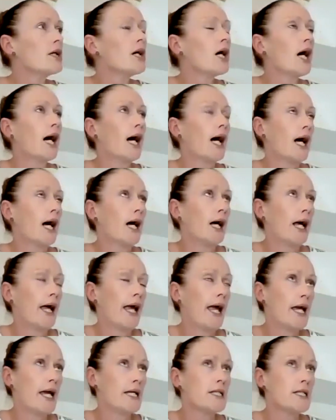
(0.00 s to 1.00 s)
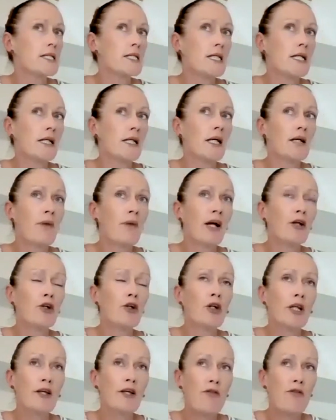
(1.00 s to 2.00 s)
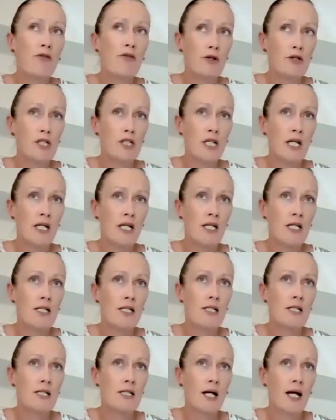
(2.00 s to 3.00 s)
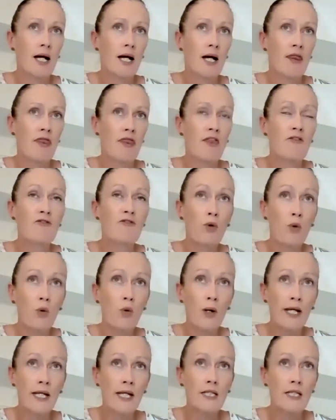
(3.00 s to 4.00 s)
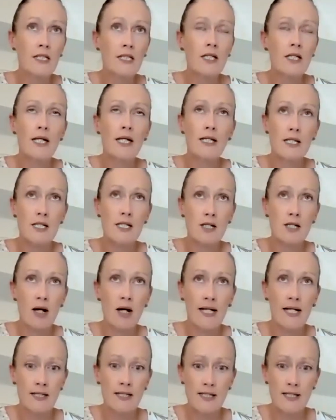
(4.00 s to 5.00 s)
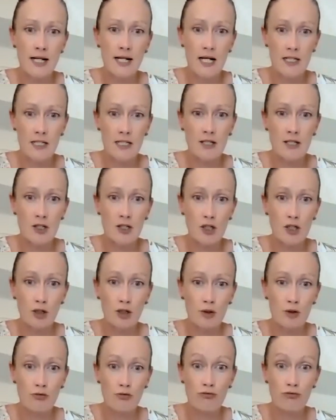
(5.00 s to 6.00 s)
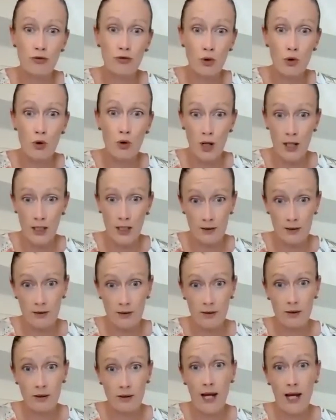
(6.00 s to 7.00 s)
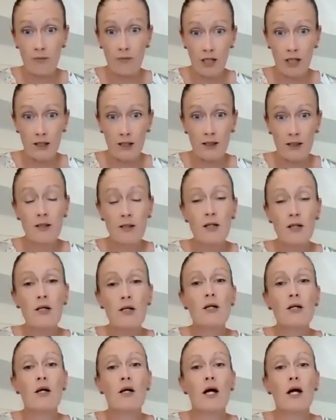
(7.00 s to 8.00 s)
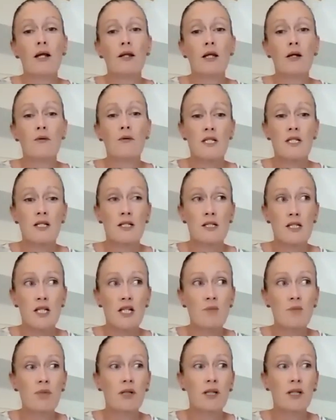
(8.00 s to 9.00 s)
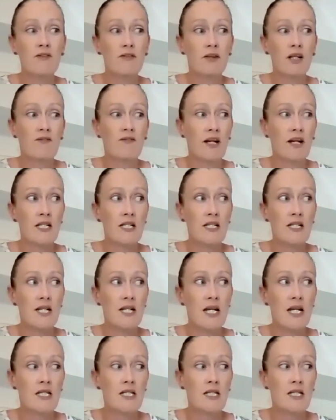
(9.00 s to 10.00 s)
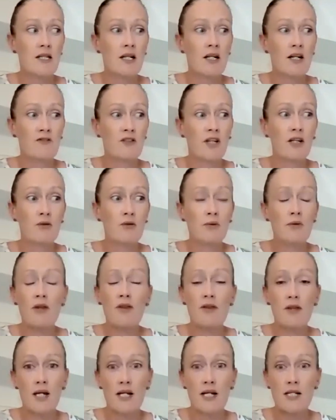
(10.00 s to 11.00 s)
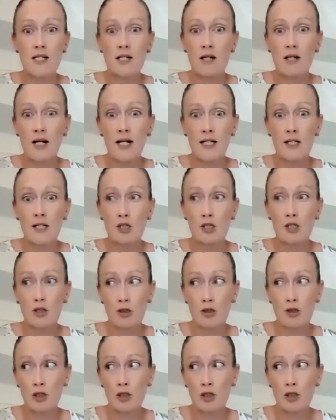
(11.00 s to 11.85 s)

Uh, and then in my early 30s, uh, the void inside started to roar at me and there was a deep level of understanding that I've done all the things that I should